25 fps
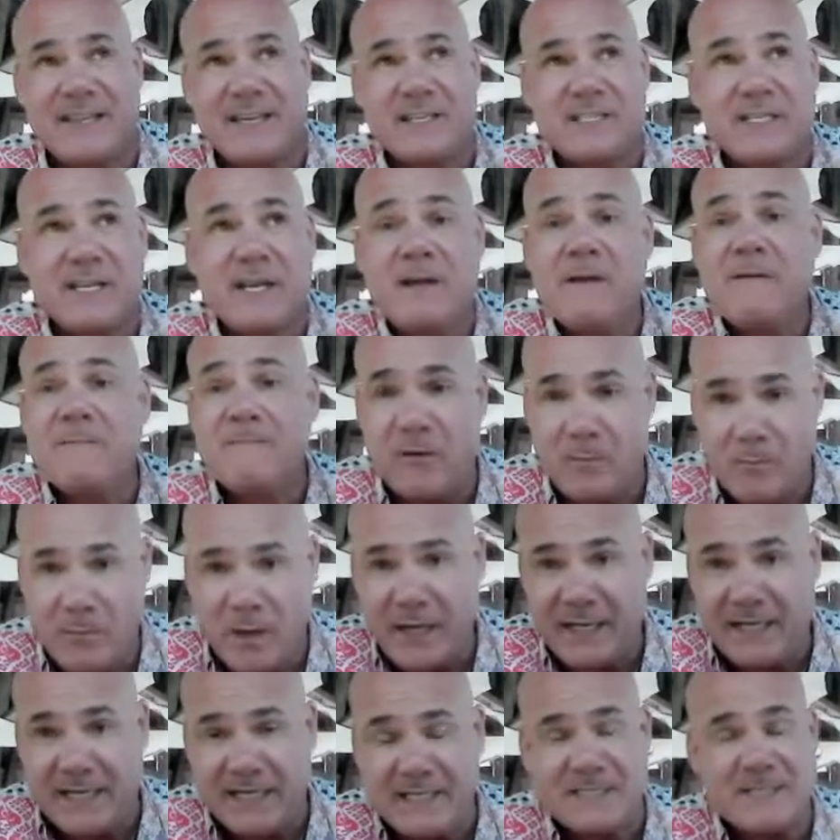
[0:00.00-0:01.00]
things for
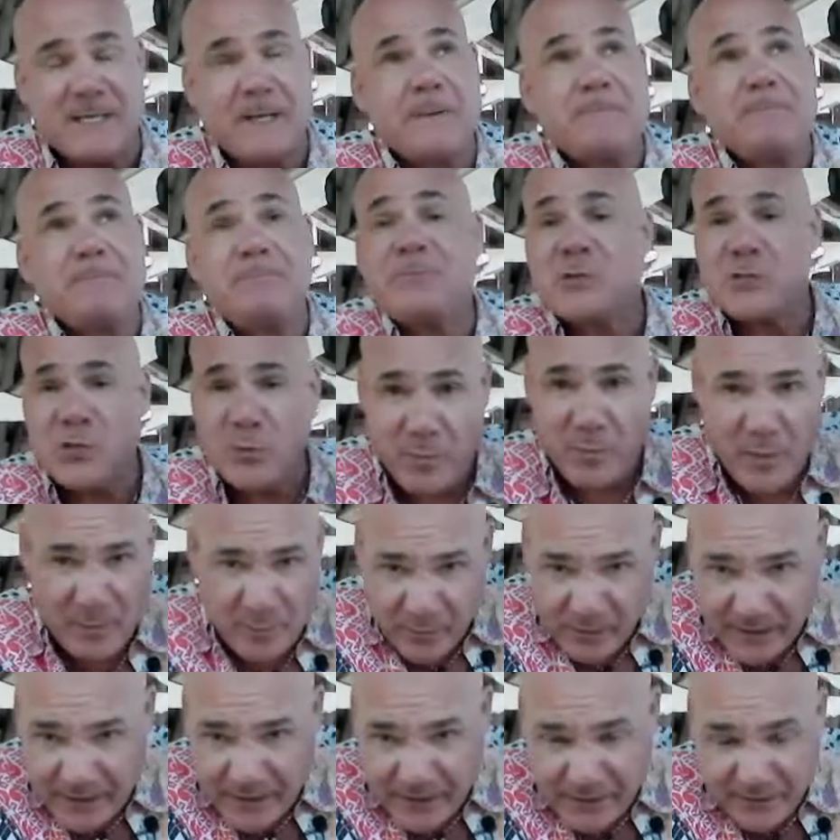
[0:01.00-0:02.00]
monkeys. So
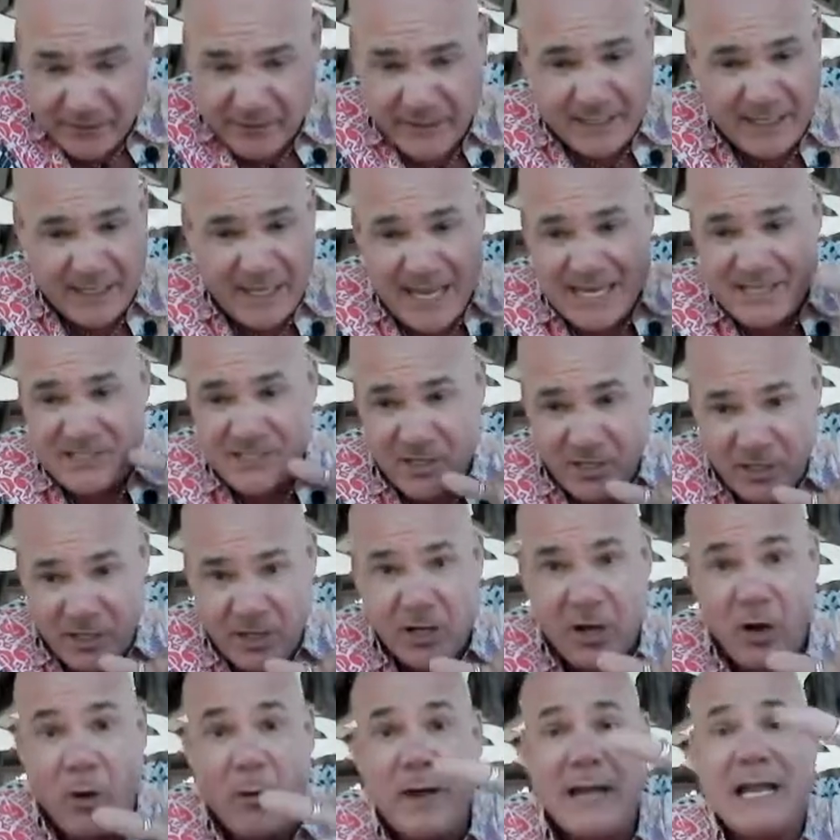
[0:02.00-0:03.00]
people literally, as they're
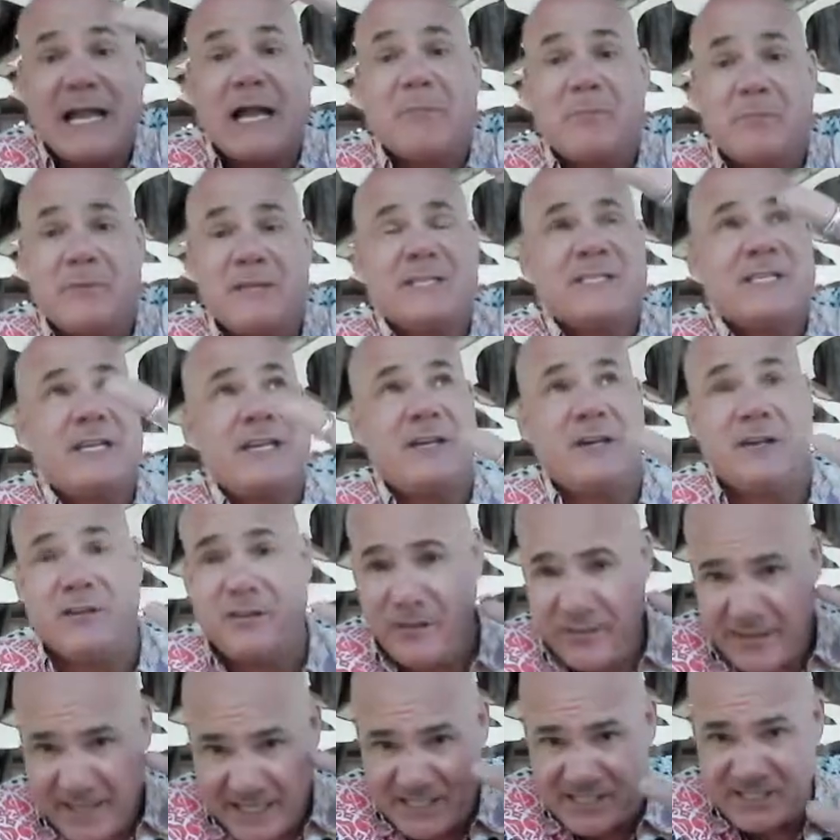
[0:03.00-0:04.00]
going up this
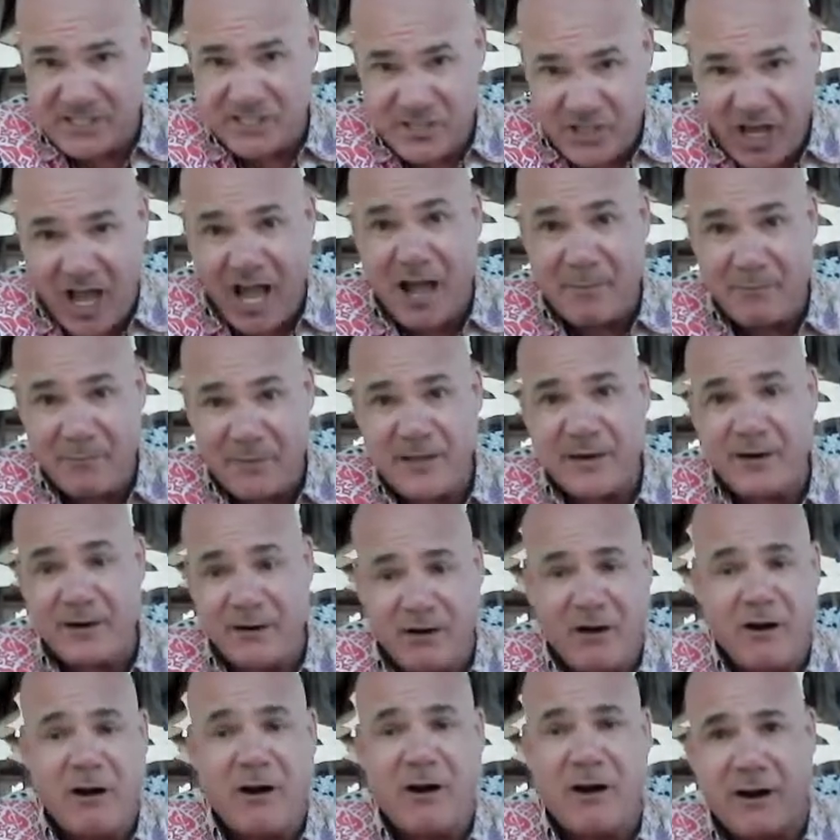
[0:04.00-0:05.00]
hill, they stop their
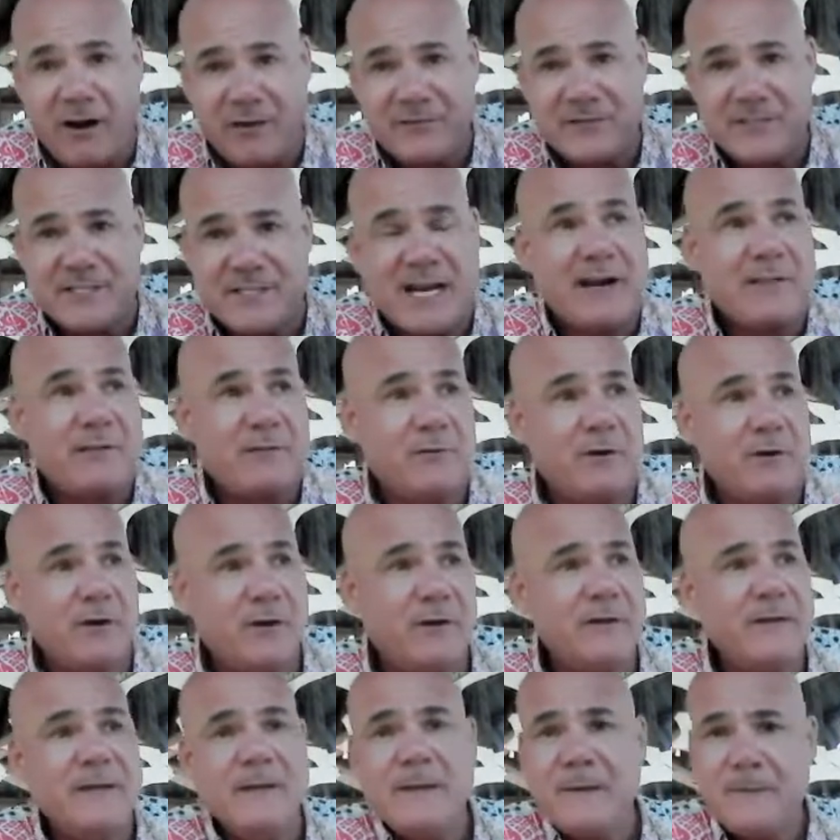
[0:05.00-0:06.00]
car on the side of the
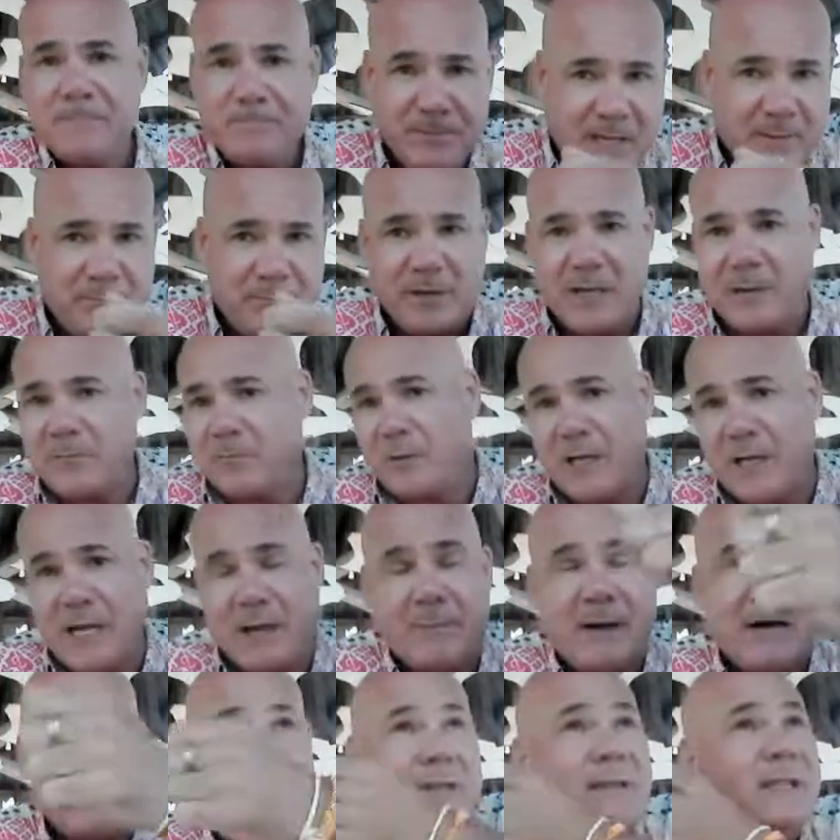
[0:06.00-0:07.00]
road and people
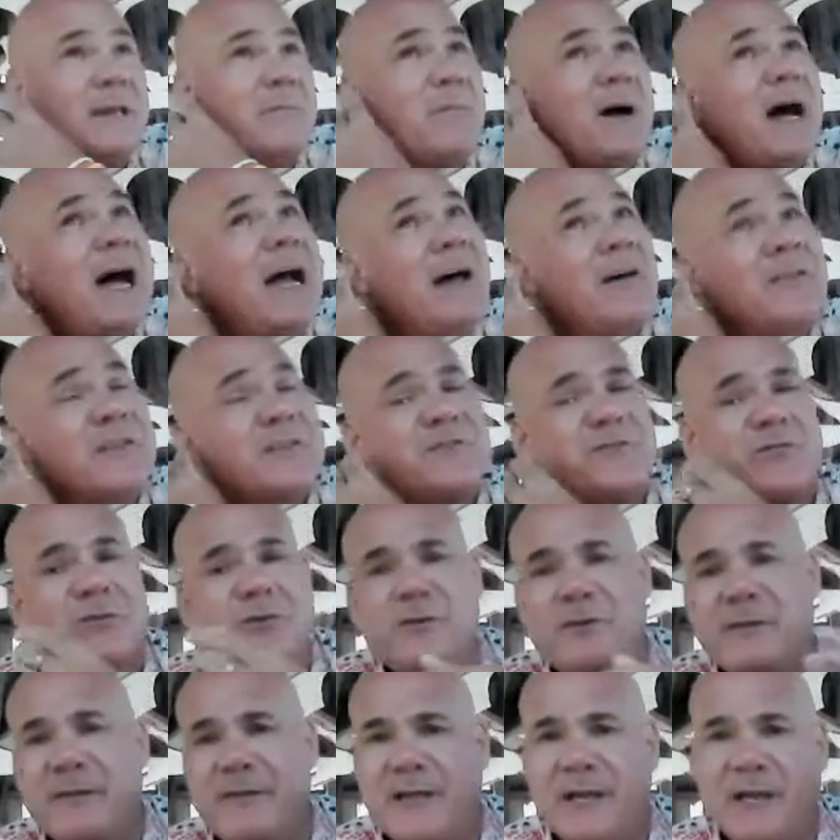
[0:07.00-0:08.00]
come out and they buy all this
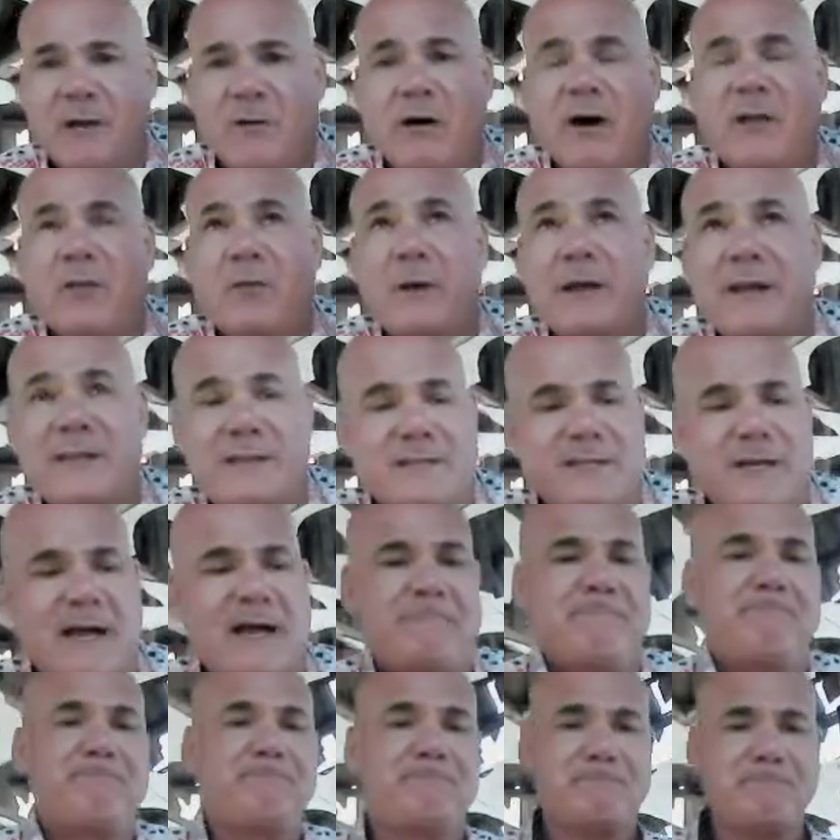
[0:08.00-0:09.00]
fruit and they go all the way to the top.